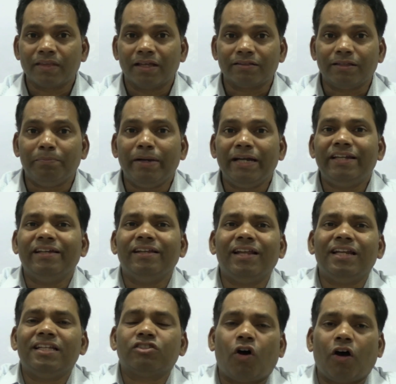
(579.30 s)
The
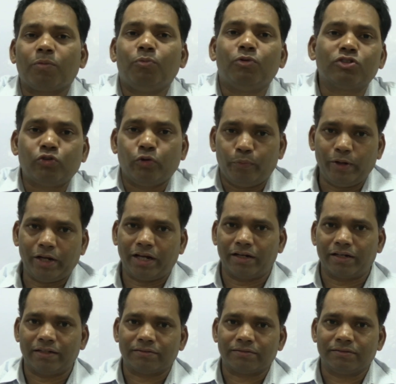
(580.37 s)
material is almost
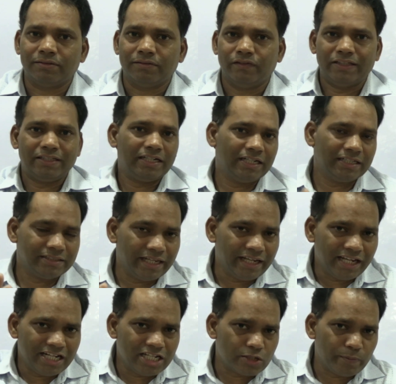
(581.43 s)
ubiquitous, whether it is
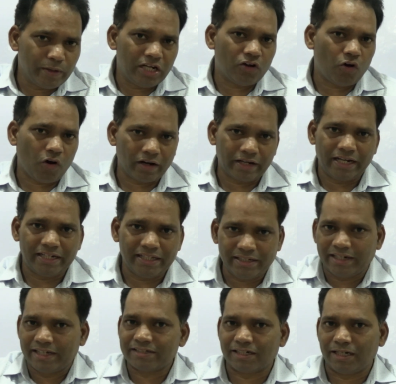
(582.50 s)
English medium or any
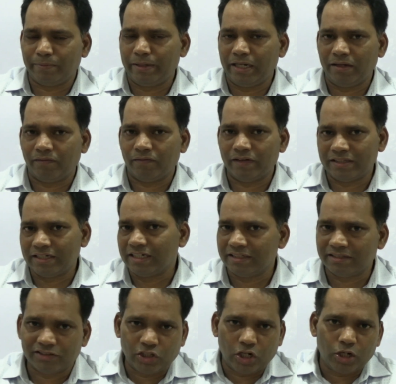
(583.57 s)
regional medium, whether it
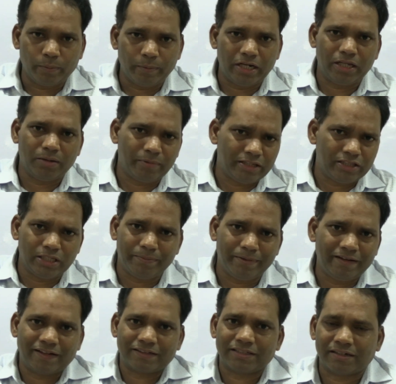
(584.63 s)
is a Telugu medium, Hindi
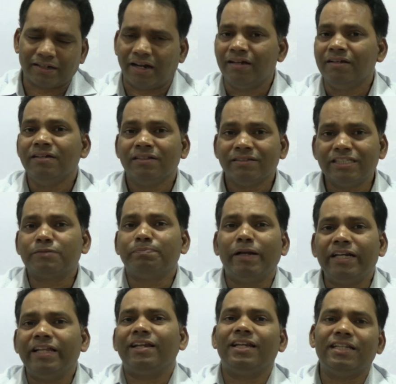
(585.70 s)
medium, etc. This
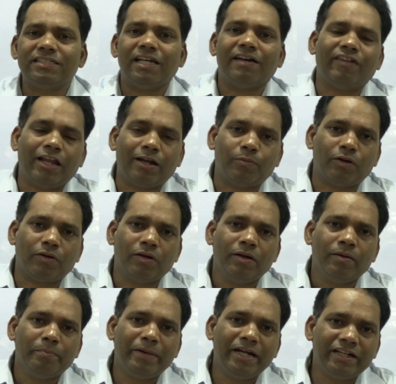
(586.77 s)
material is available.
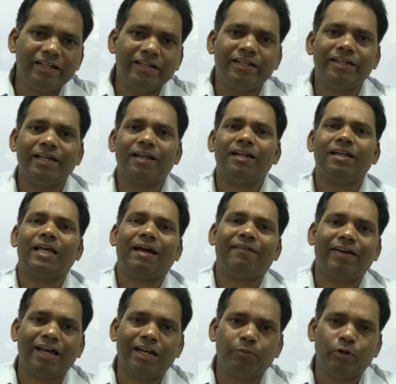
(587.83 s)
Material
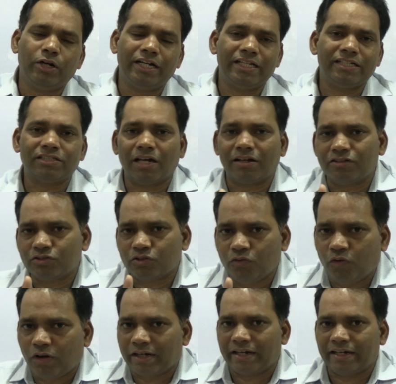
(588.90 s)
availability is also
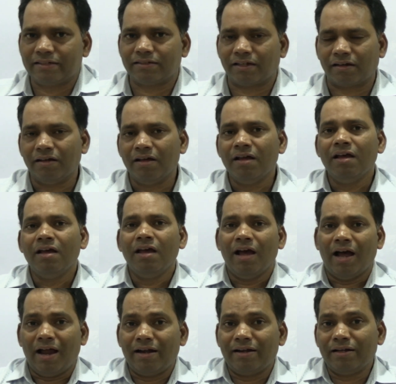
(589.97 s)
one reason,
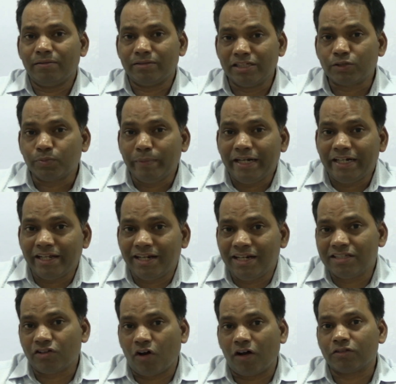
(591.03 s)
and this material
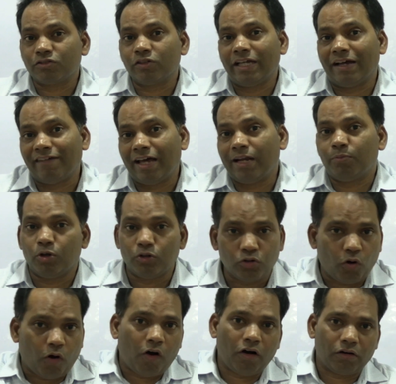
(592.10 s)
is also available
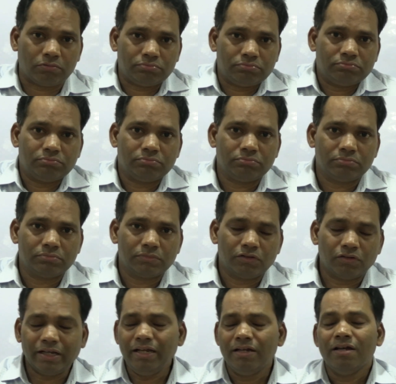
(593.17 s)
to all.
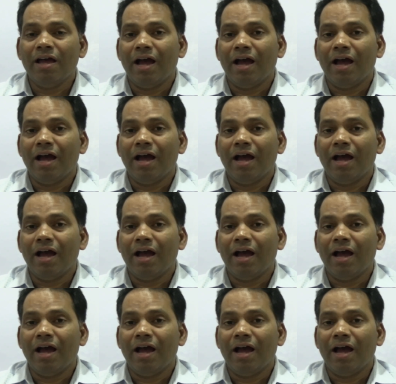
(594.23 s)
Okay.